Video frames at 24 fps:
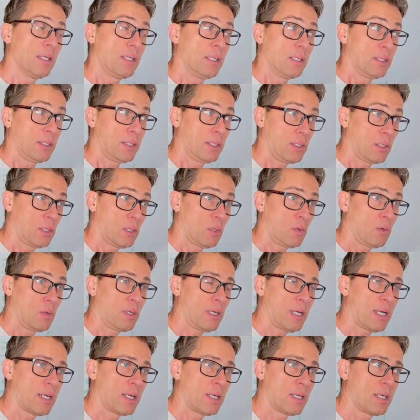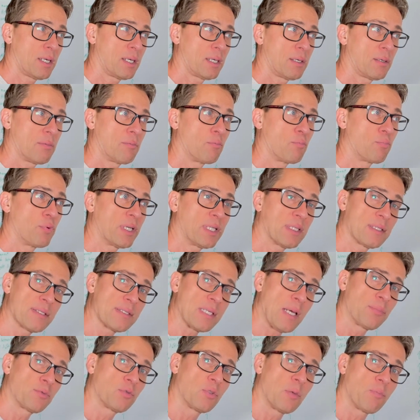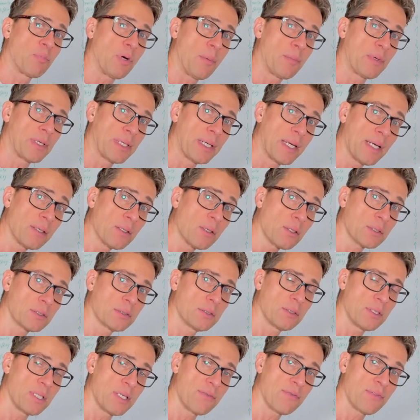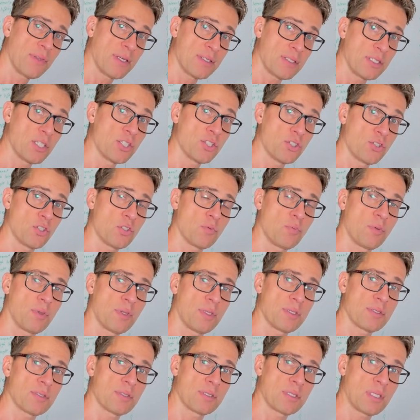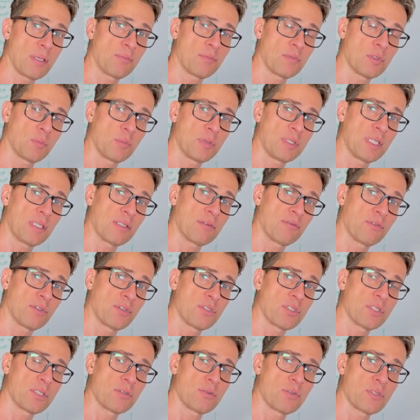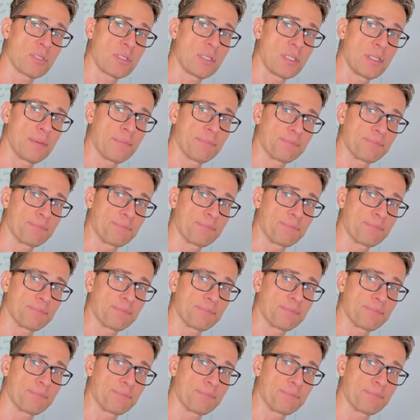you know, uh, bring this up to the primary care doctor if there's issues with this. It's something to be taken very seriously.